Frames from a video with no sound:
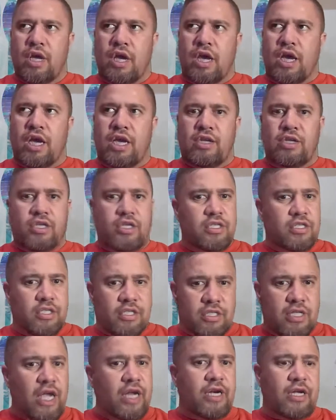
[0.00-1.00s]
and just
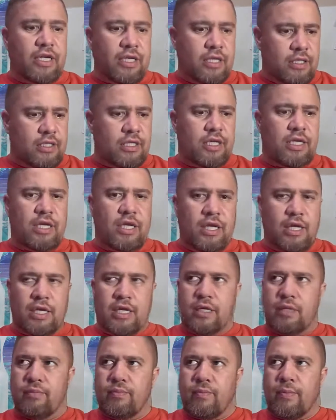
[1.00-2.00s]
stunning to
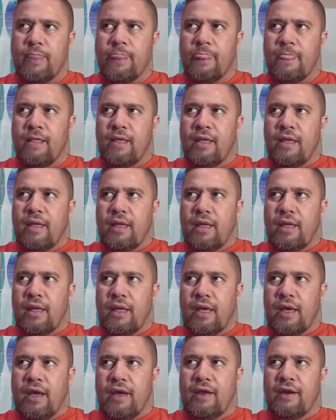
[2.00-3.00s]
hear.
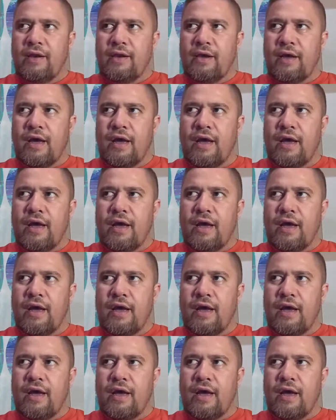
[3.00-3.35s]
And